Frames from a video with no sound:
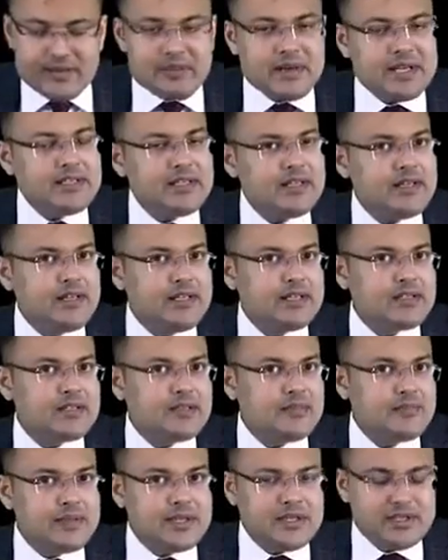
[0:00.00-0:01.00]
Imagine in
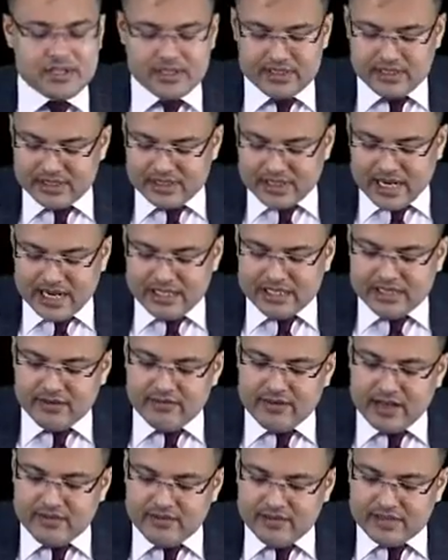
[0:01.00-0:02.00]
some patients this IC
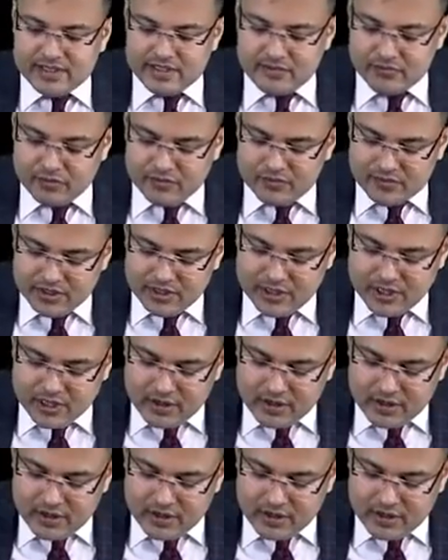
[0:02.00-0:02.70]
valve is removed.